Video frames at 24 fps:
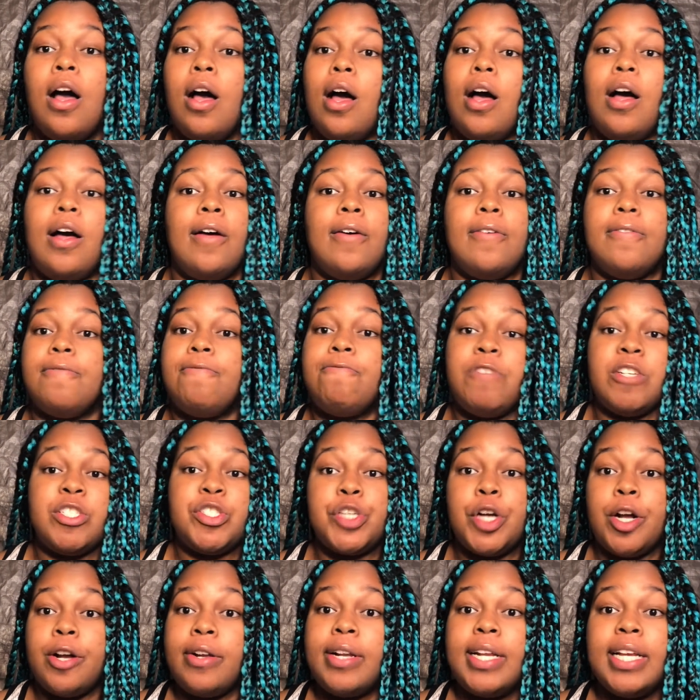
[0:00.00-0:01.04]
a
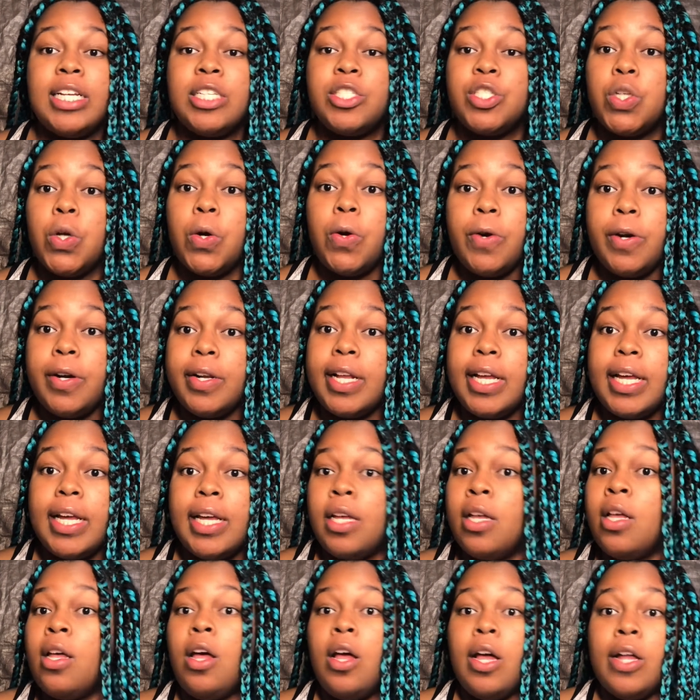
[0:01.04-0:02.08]
fraternity, sorority,
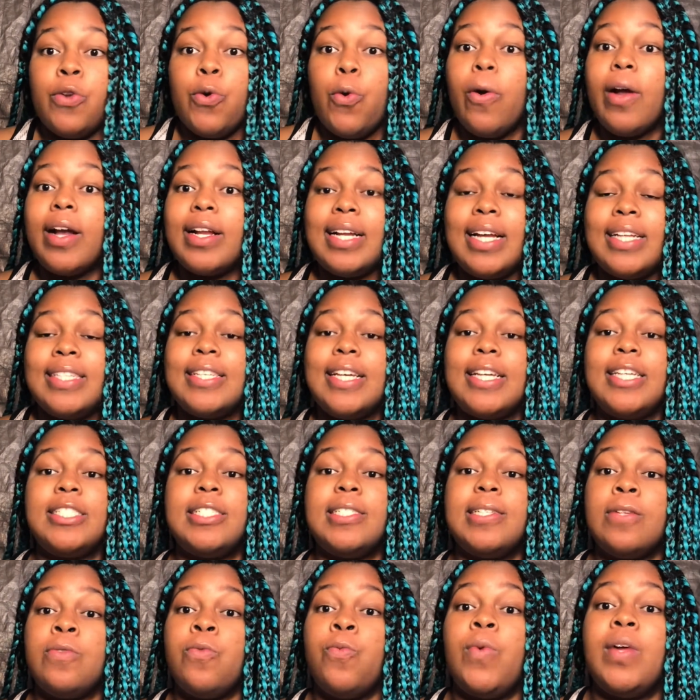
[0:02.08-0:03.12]
an
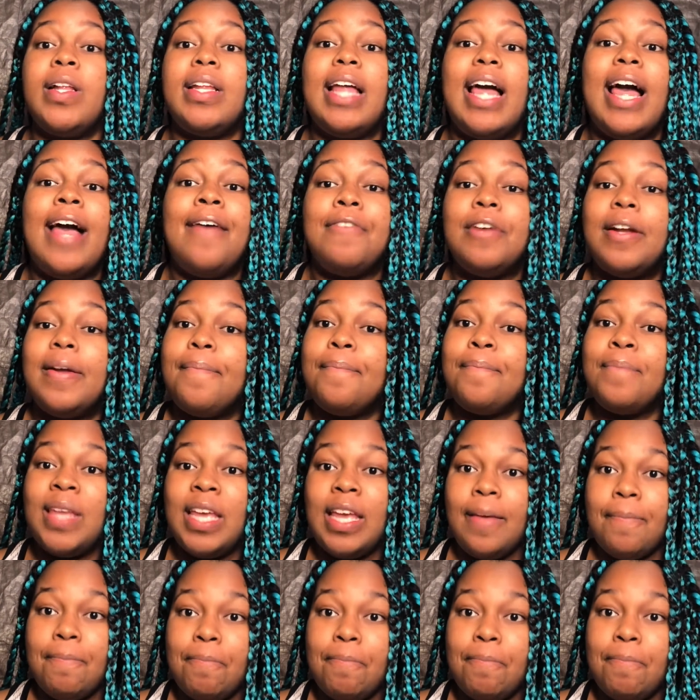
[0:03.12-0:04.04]
organization, whatever it be.